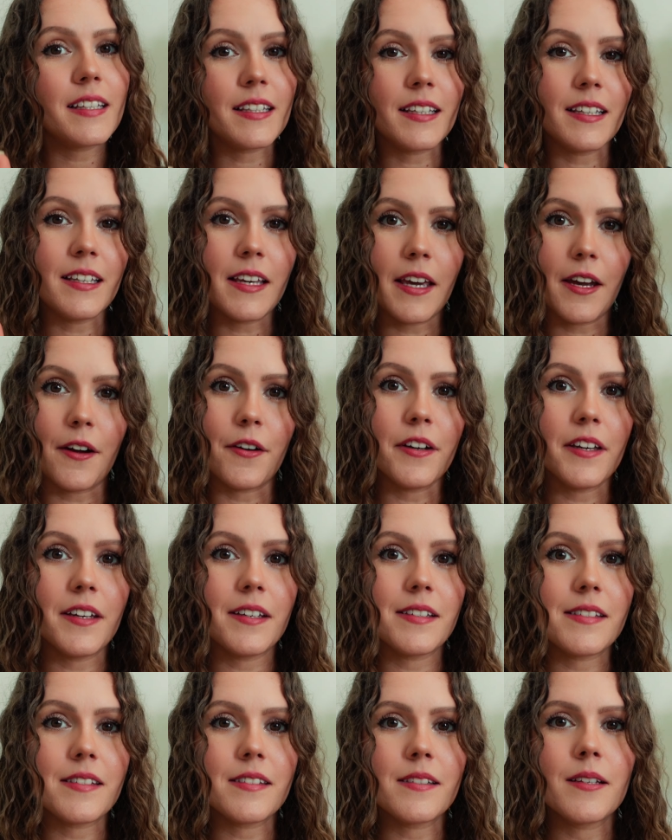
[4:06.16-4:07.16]
key
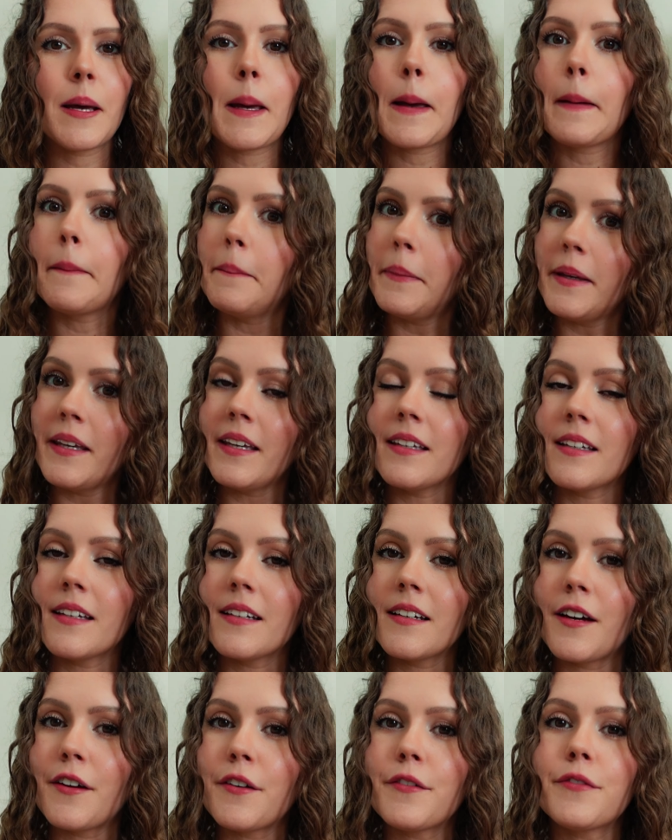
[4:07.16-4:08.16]
areas: being
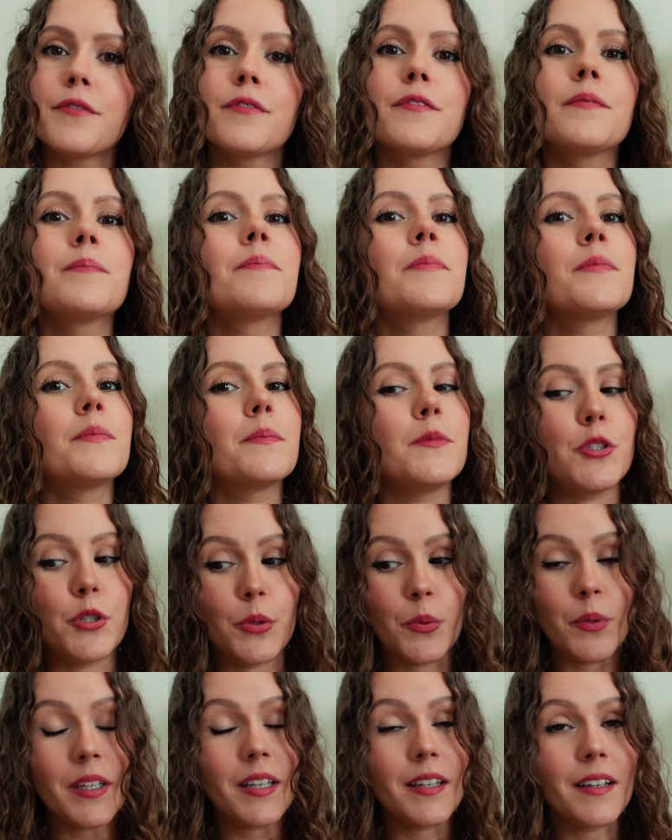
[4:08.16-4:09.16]
enough,
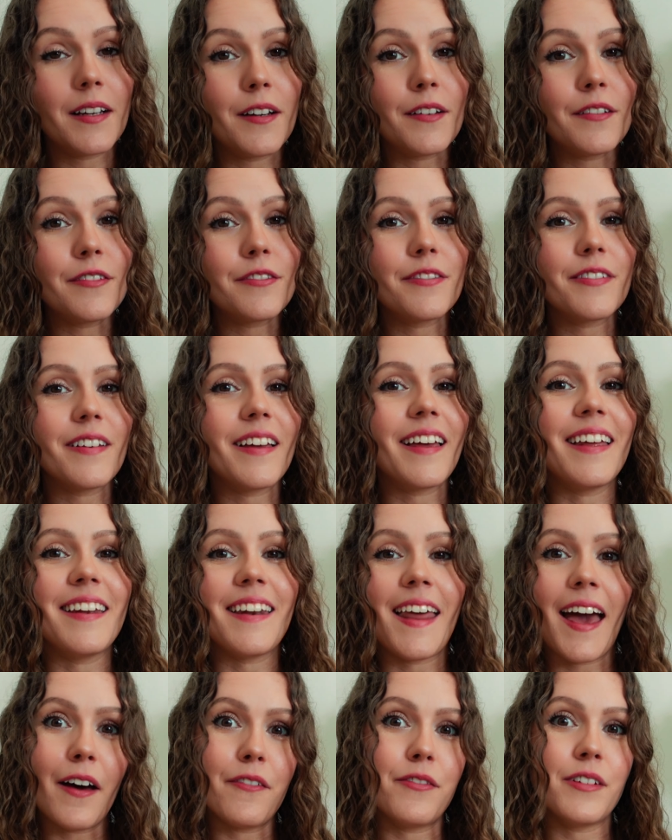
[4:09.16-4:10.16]
doing enough, and
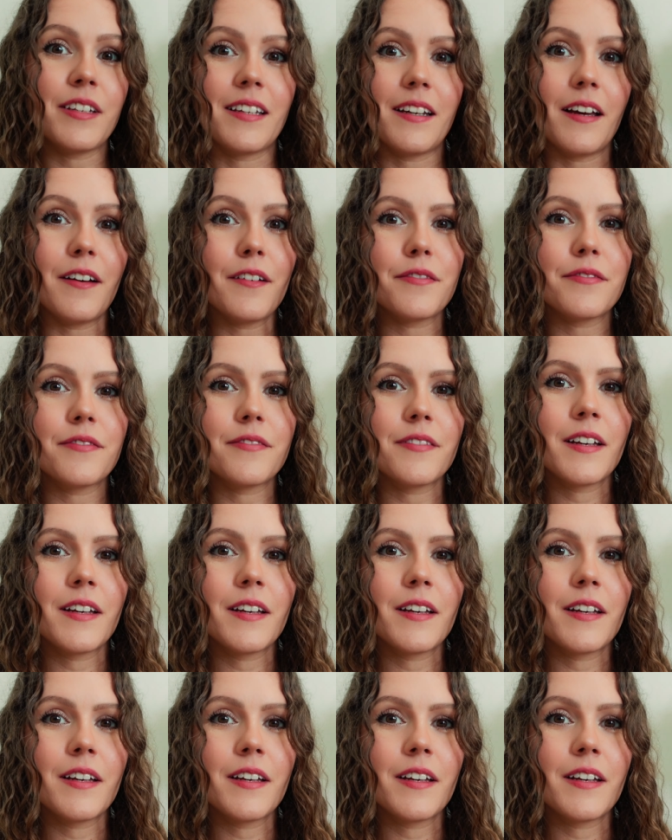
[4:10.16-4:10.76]
having enough.